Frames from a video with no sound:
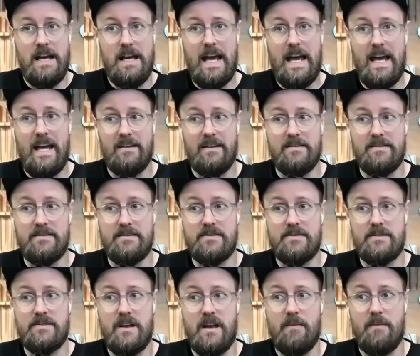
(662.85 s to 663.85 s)
and
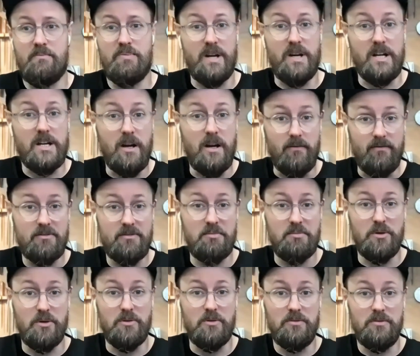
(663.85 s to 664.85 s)
I'm pretty
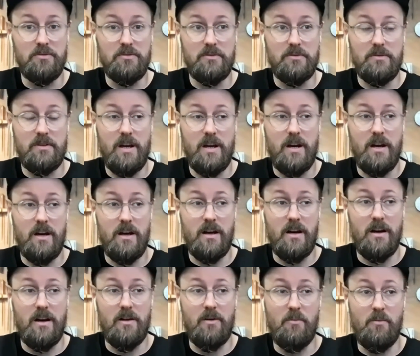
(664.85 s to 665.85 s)
comfortable
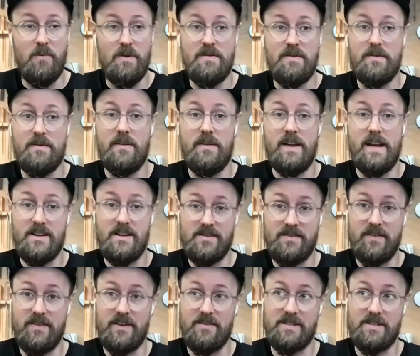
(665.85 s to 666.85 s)
with each
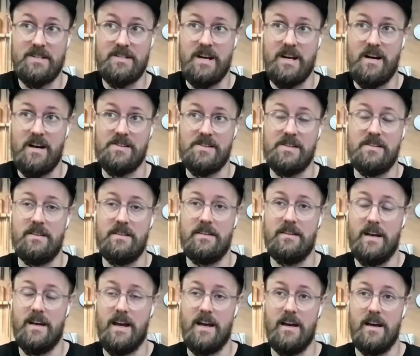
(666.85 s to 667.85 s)
of those guitars
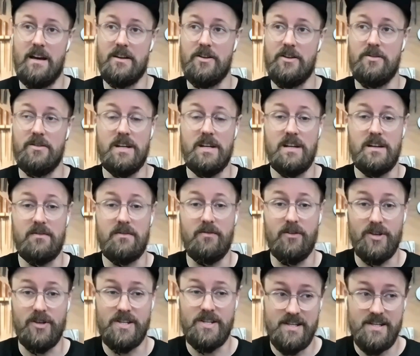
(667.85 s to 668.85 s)
and their unique
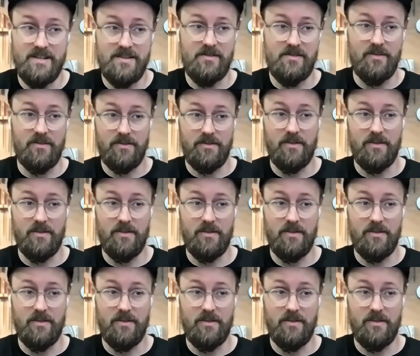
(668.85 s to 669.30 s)
voices.